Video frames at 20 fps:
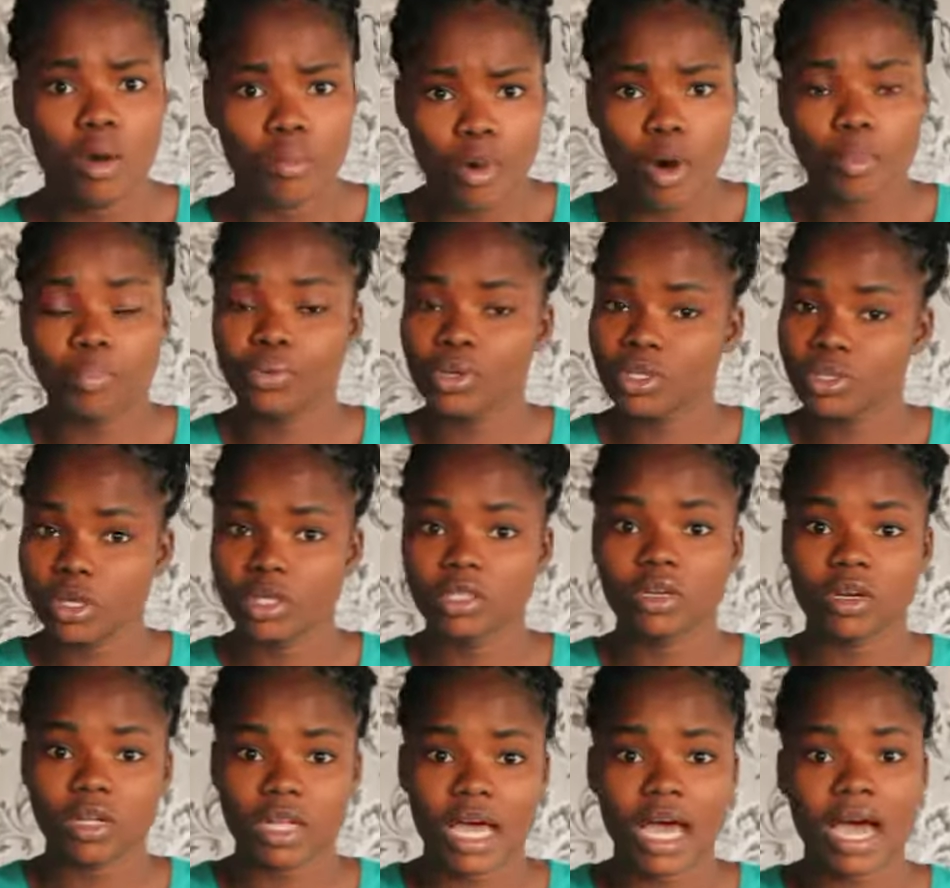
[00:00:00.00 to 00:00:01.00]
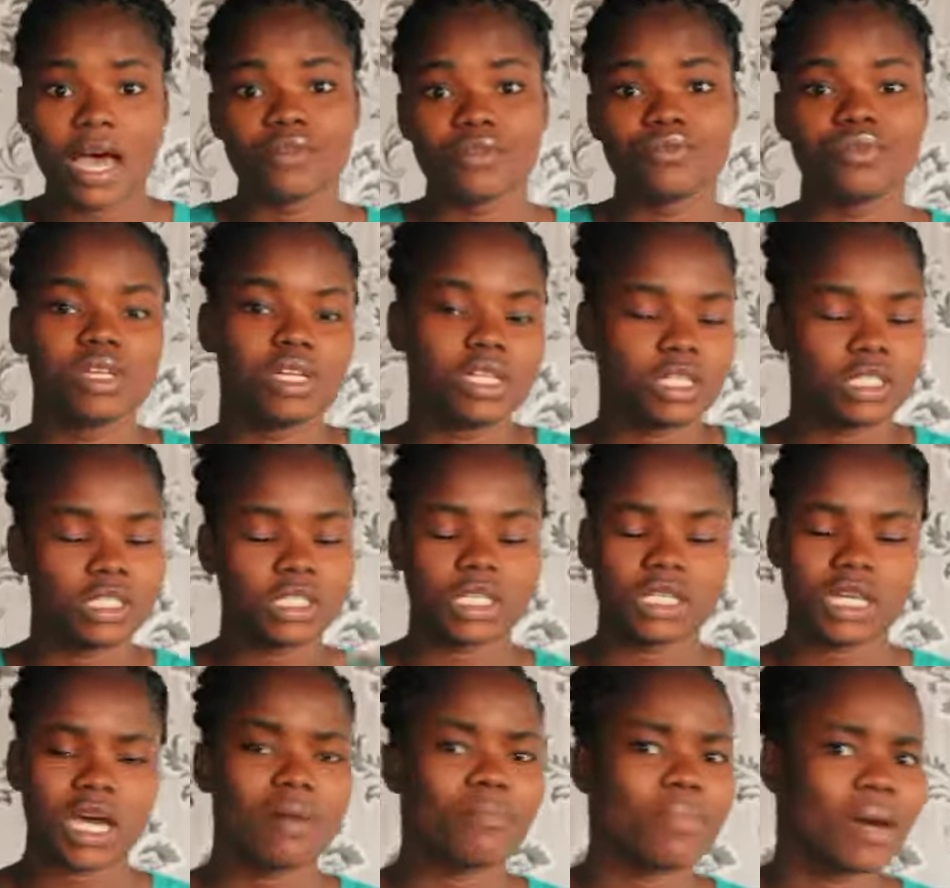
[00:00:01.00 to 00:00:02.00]
But Prince, on the other hand, really
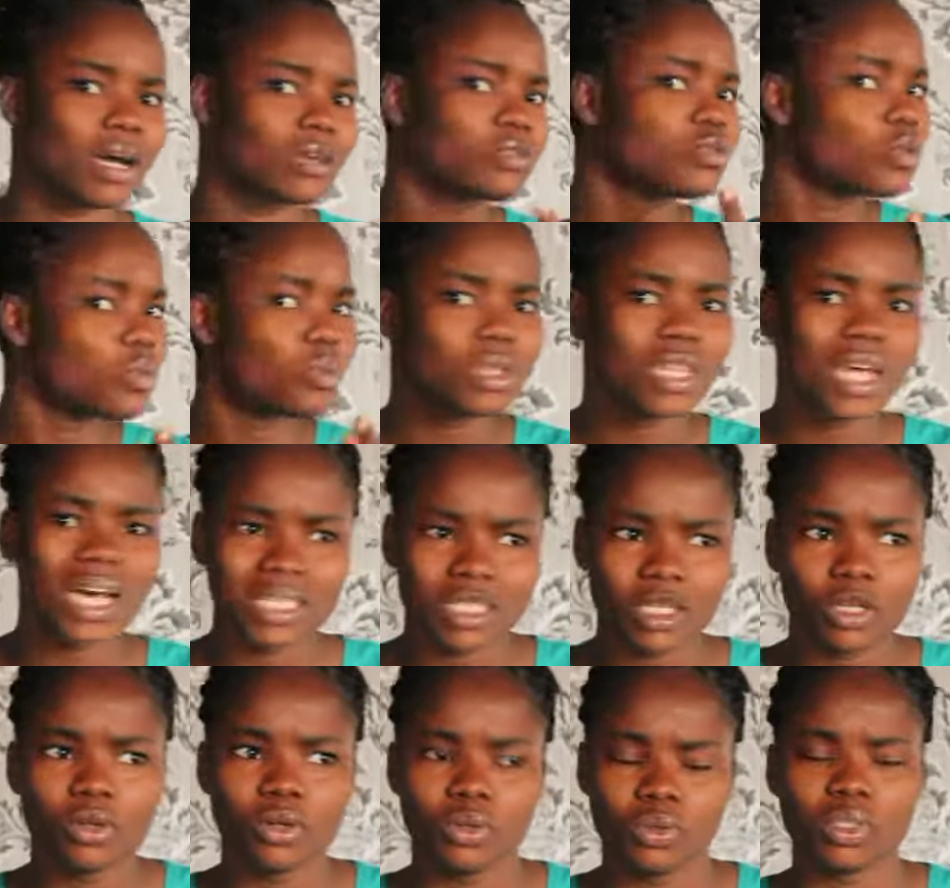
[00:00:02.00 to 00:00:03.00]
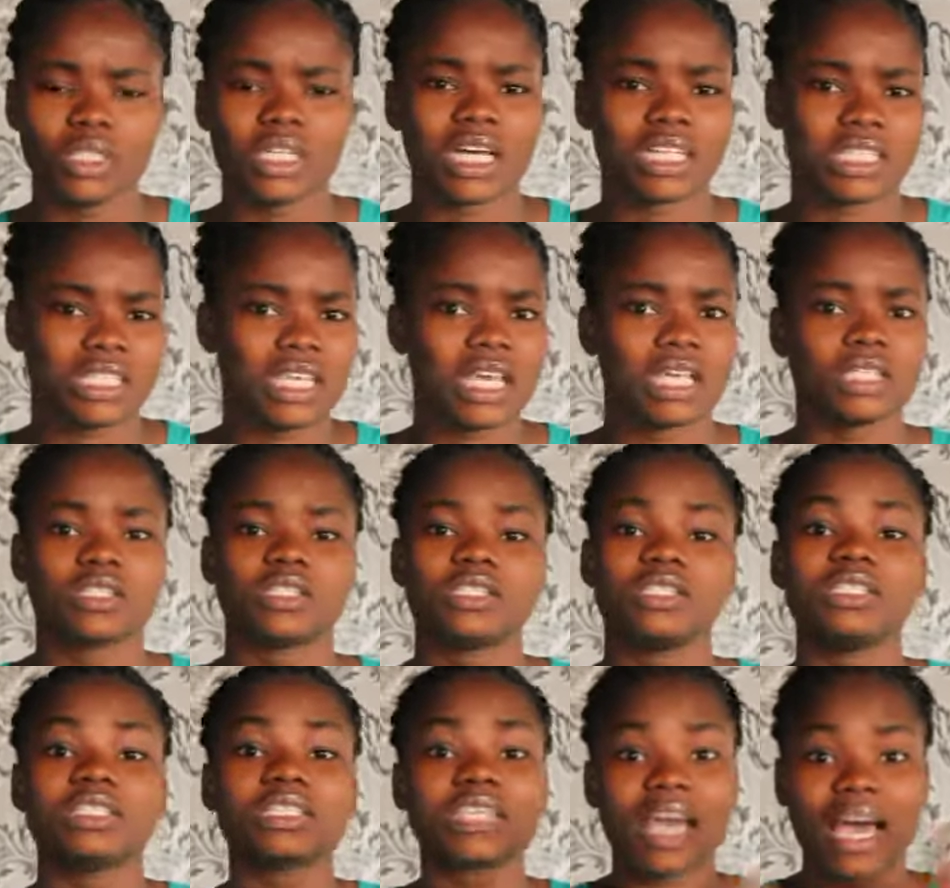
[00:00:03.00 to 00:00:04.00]
needed her back. So with that alone, you know that yes, this